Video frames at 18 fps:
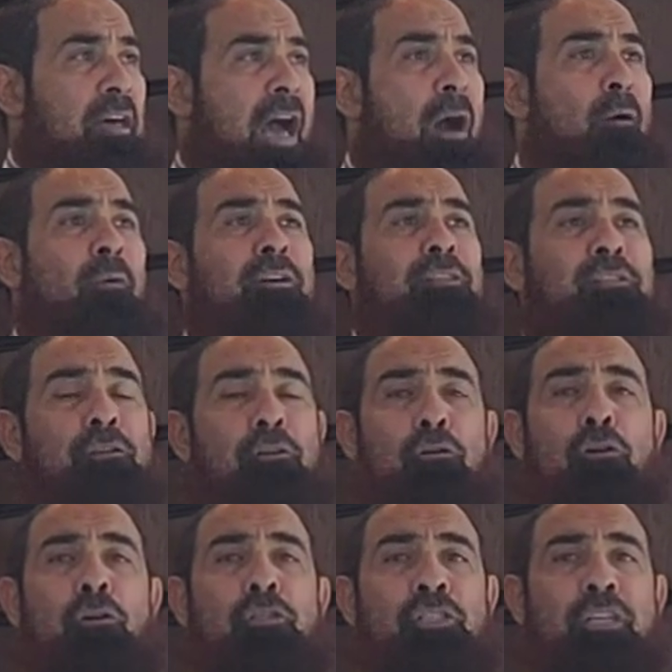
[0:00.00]
Our
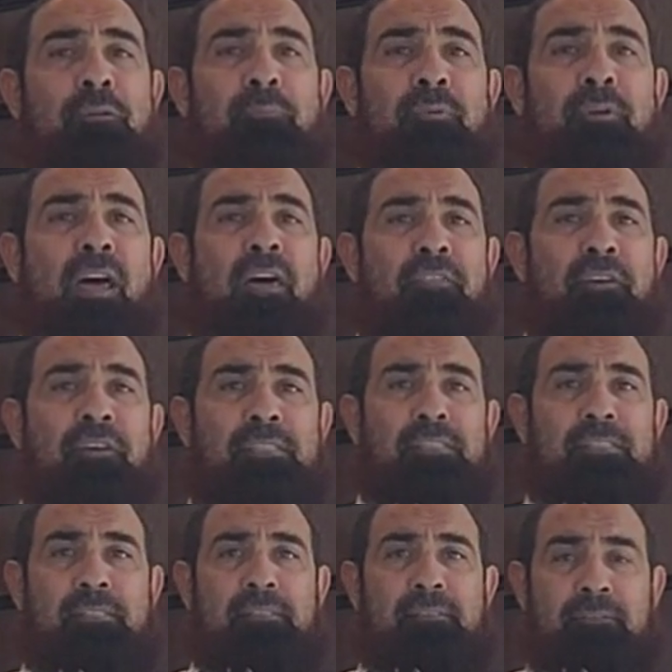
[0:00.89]
solution,
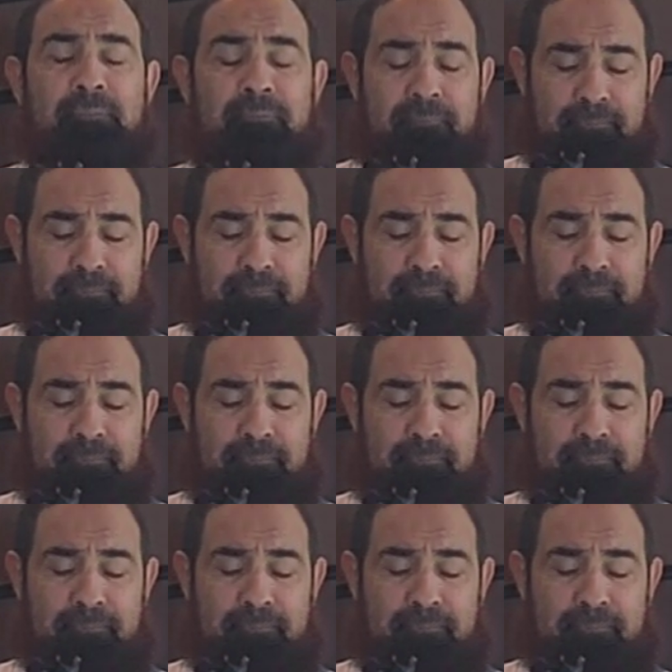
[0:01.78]
brothers.